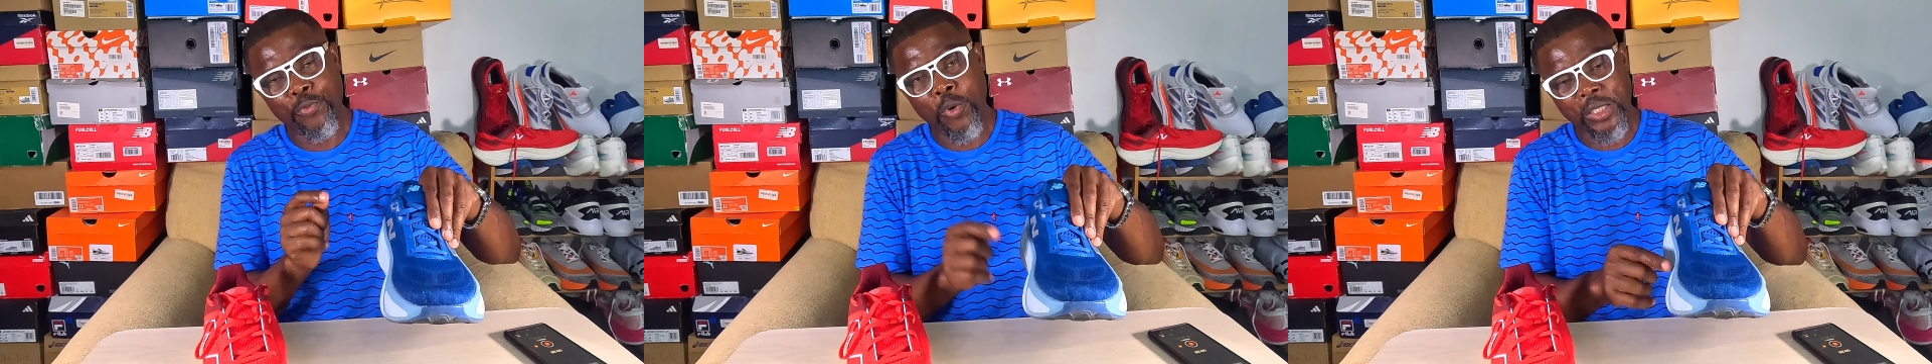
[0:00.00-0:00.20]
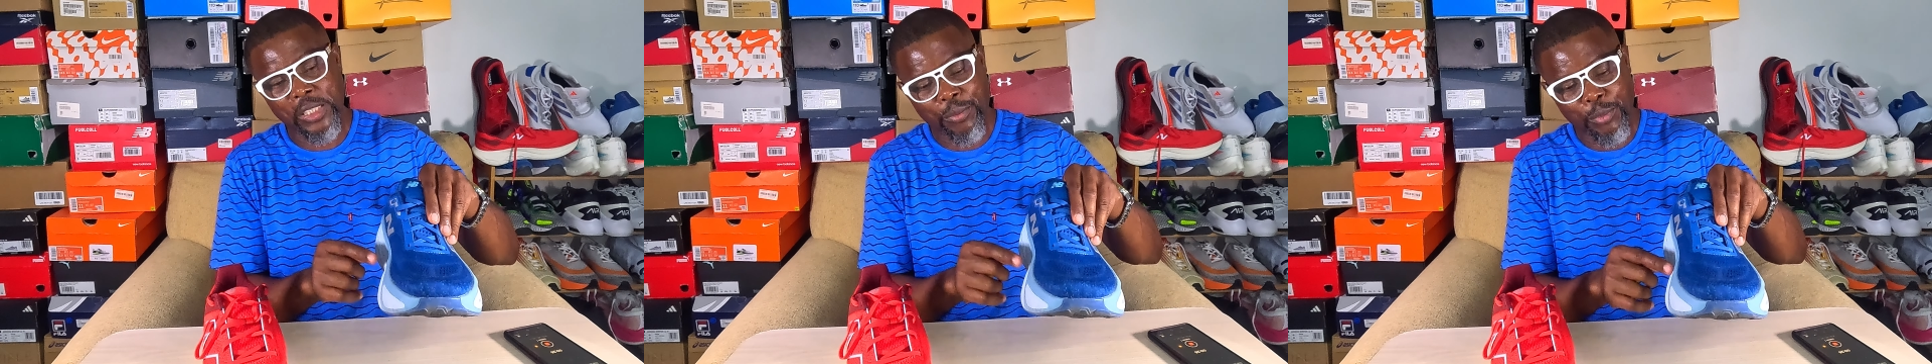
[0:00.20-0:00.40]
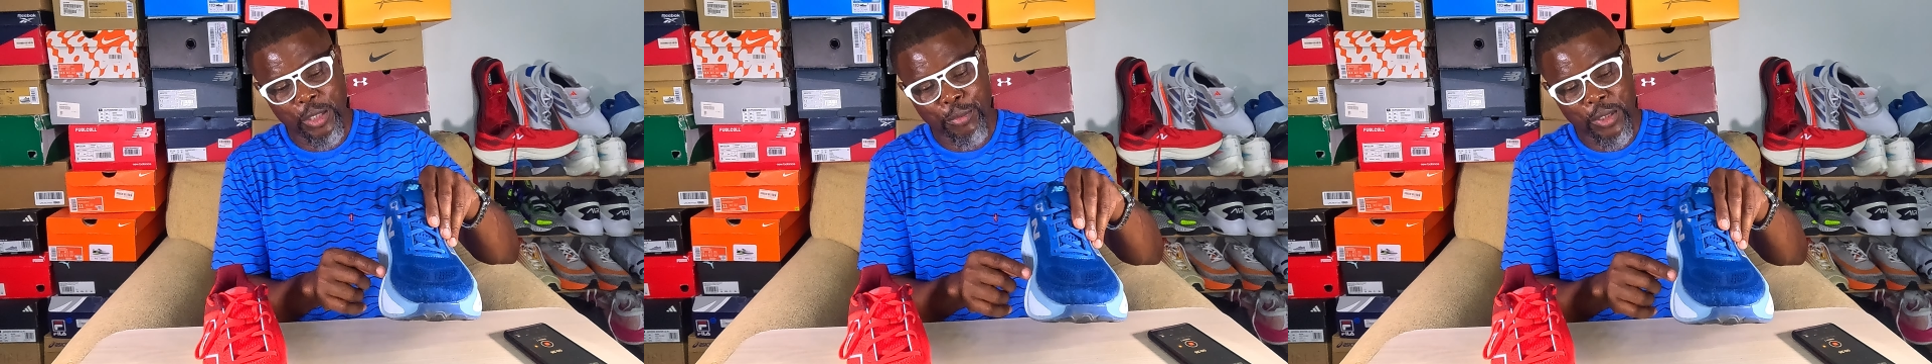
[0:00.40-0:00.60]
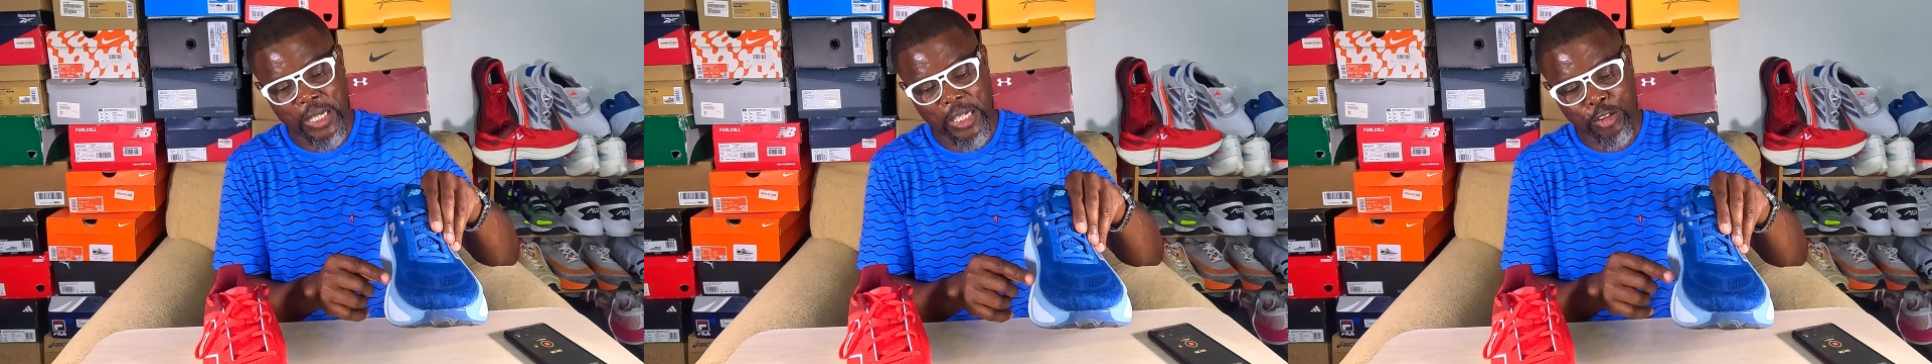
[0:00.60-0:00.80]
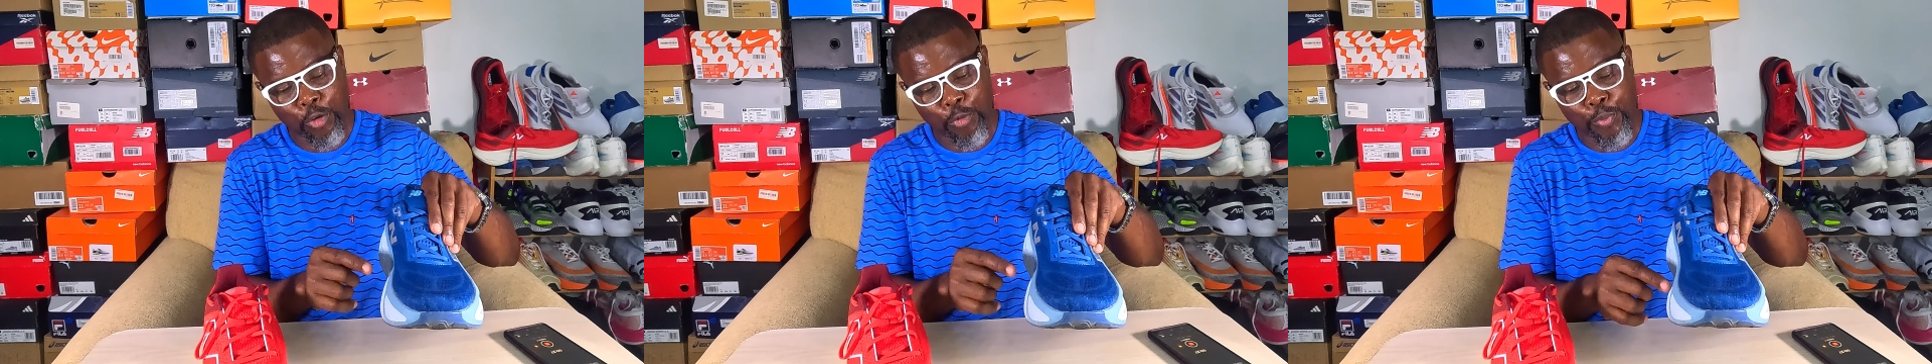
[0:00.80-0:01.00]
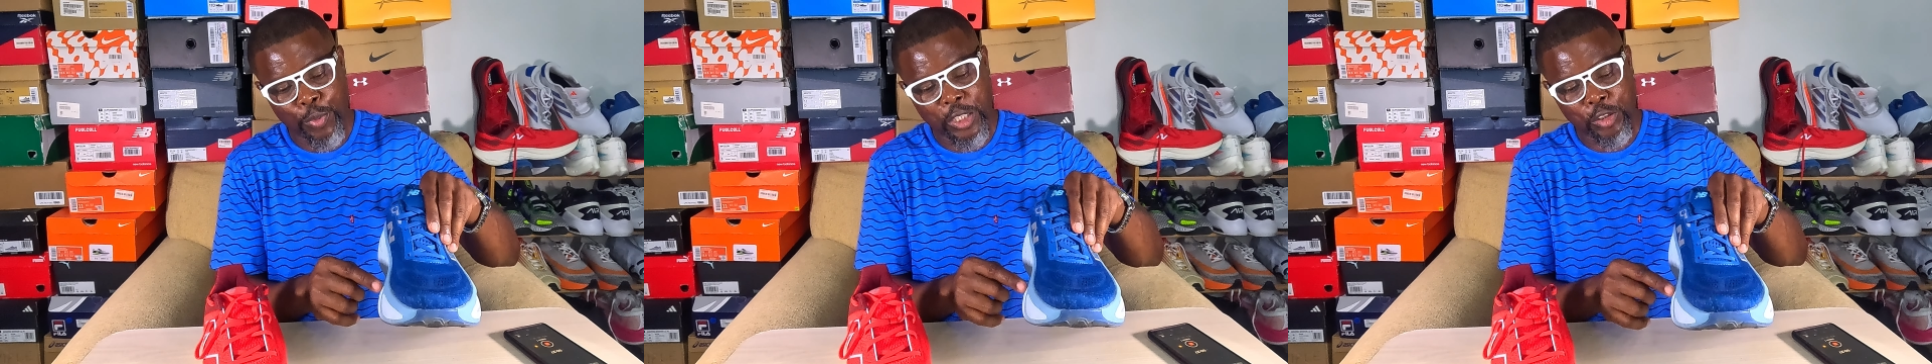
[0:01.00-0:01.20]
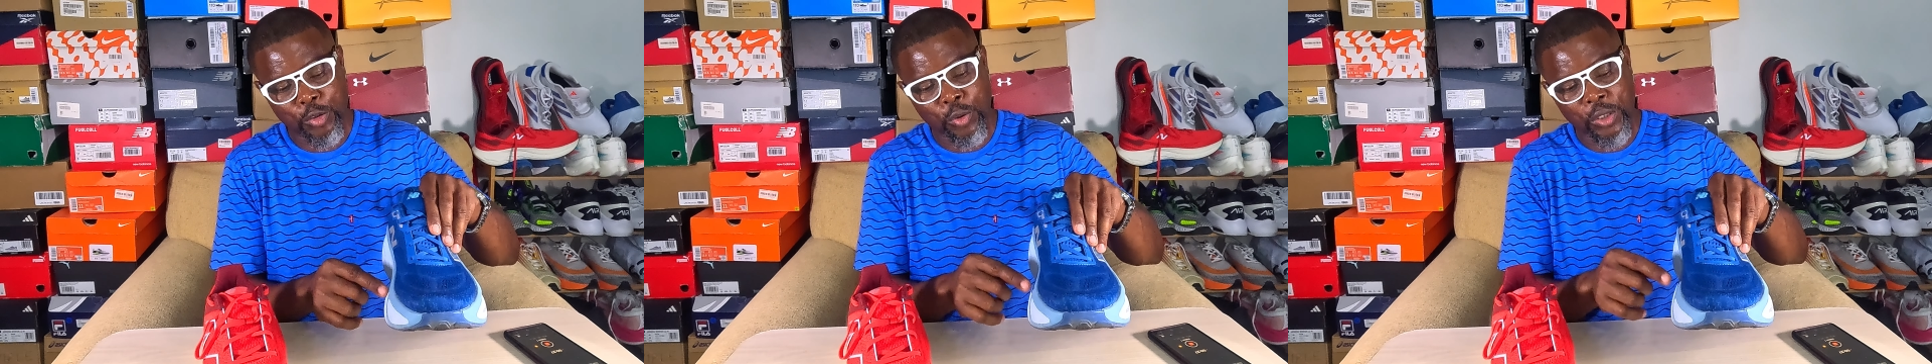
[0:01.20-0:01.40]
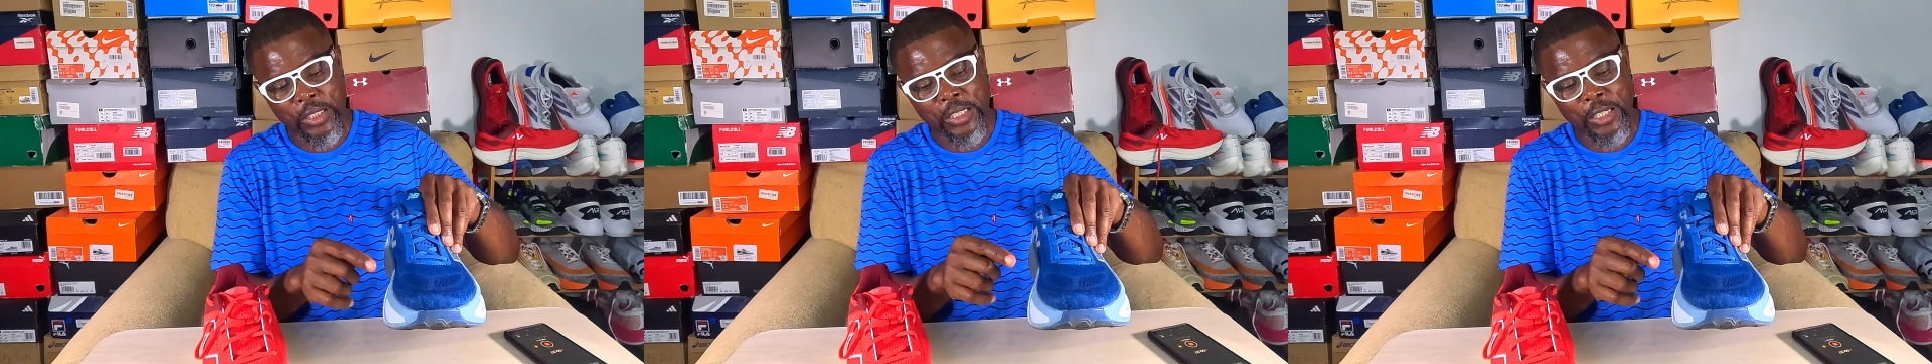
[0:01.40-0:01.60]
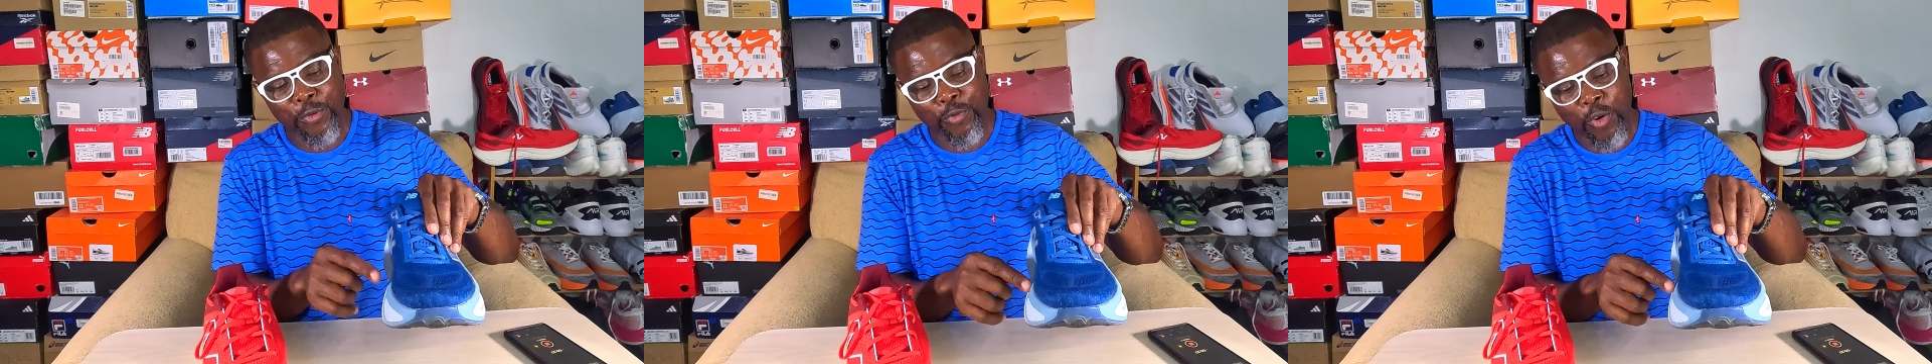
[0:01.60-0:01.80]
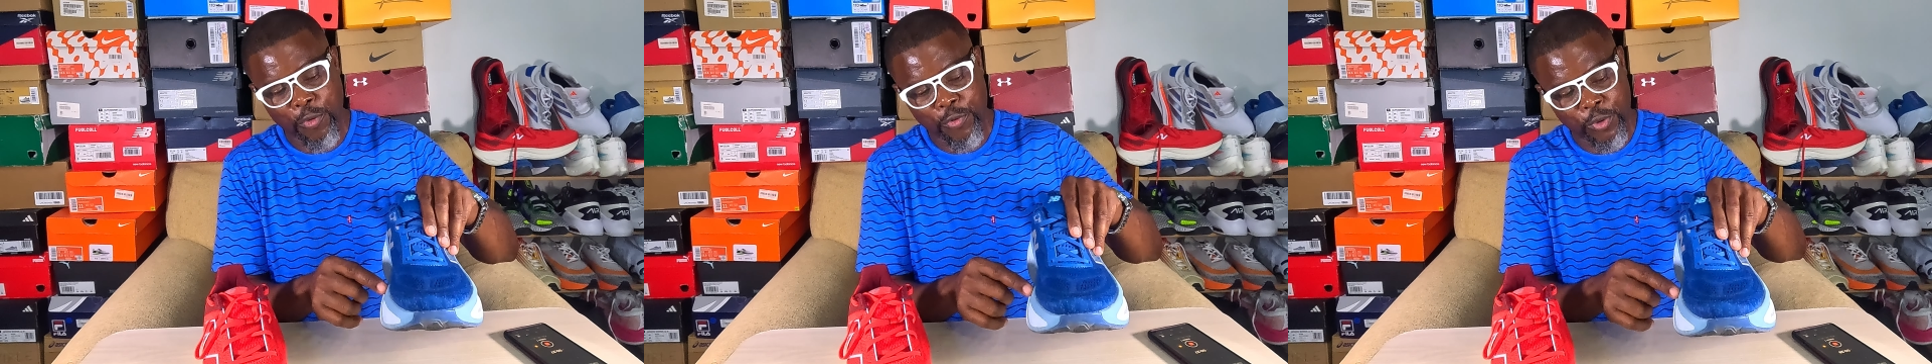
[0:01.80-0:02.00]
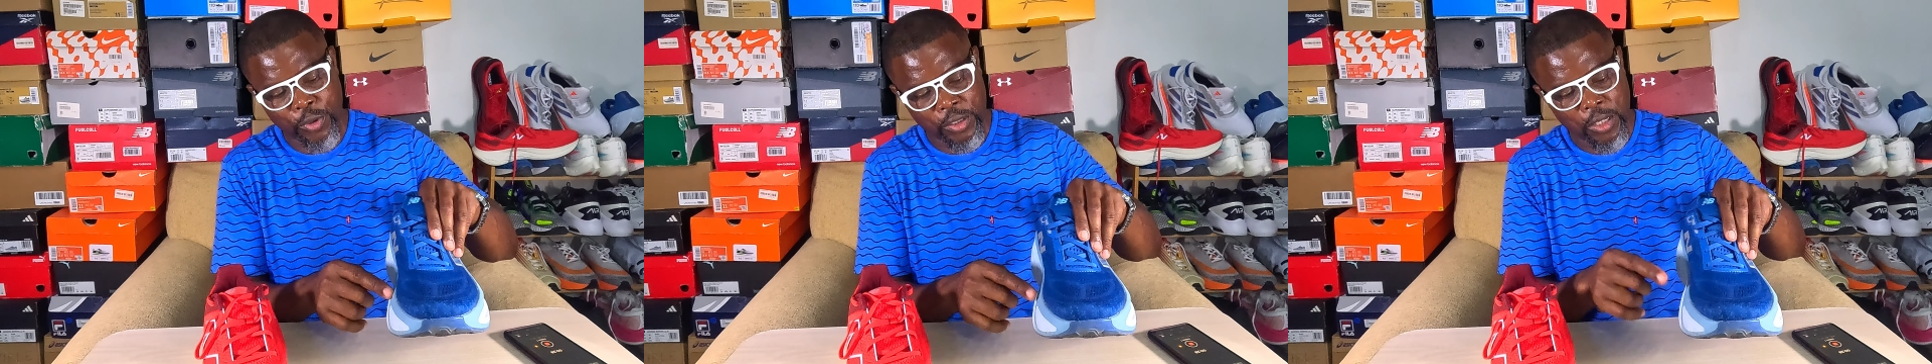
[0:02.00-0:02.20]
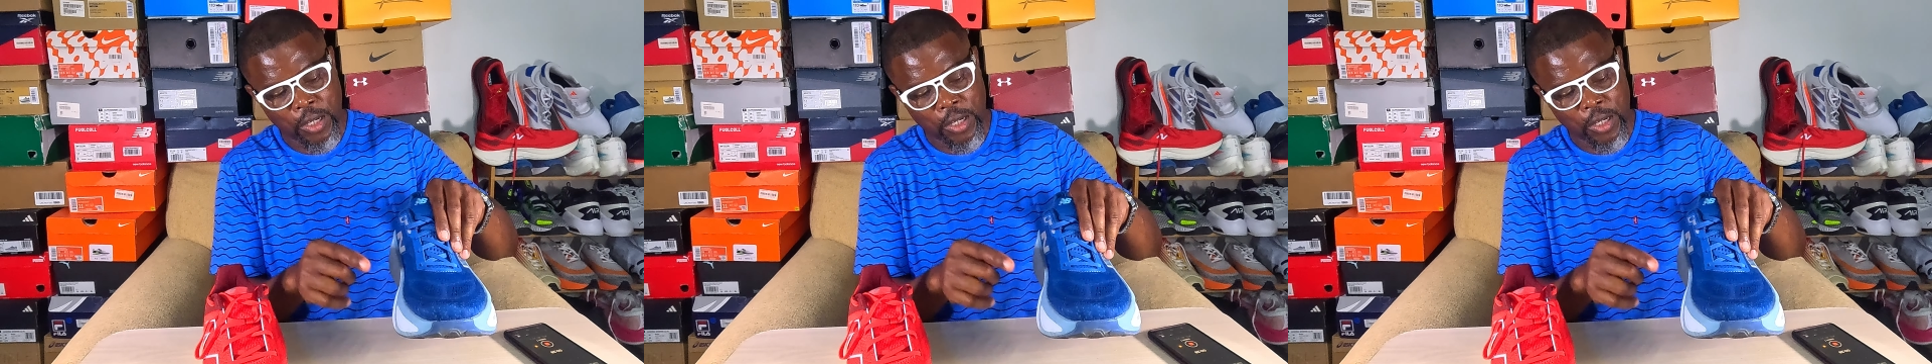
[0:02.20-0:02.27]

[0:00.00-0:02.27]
40 millimeters of midsole in the forefoot